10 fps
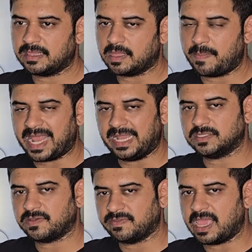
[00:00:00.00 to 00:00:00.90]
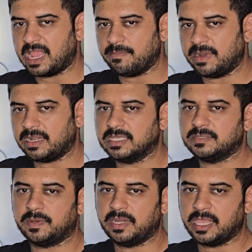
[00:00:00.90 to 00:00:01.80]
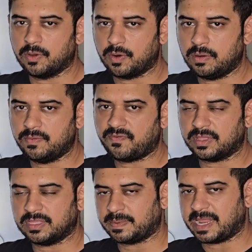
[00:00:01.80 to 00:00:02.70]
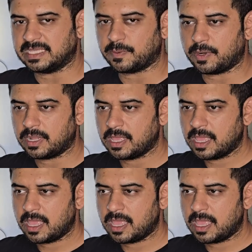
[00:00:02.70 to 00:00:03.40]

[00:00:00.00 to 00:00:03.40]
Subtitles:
the balance of the helmet is pretty good for the price point.